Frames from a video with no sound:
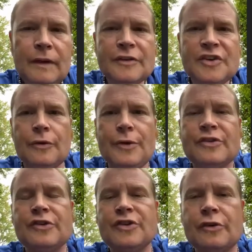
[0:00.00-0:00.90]
So
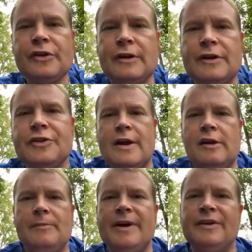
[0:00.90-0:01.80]
there's a sociological
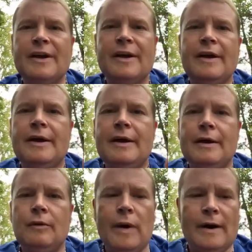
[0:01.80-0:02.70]
element
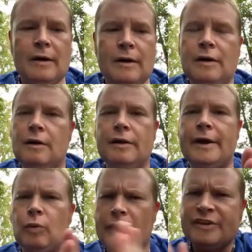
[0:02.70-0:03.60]
where like
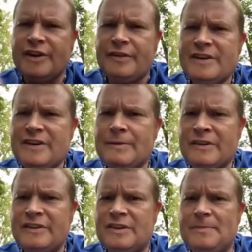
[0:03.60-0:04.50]
we're going to say this
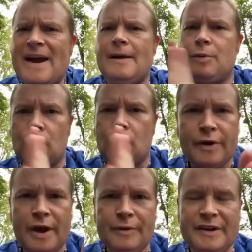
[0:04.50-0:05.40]
substance is bad, but we're
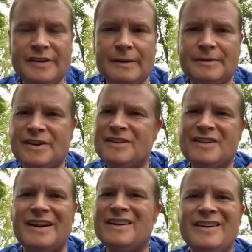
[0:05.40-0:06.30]
okay with this substance,
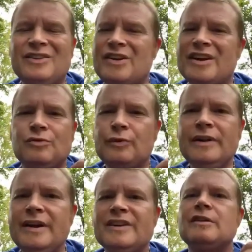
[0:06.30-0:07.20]
and it's
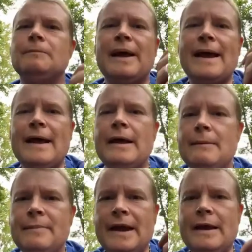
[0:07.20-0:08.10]
really it's the
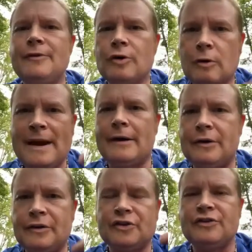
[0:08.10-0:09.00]
behavioral
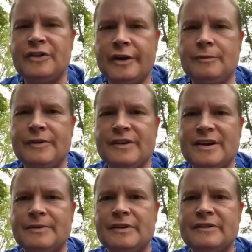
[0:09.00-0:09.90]
pattern associated with the
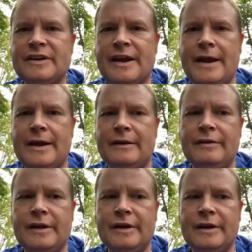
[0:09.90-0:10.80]
substance and
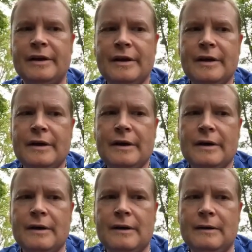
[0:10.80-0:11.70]
the
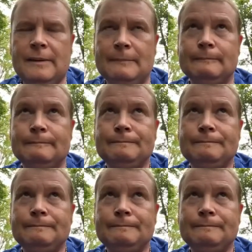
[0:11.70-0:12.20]
um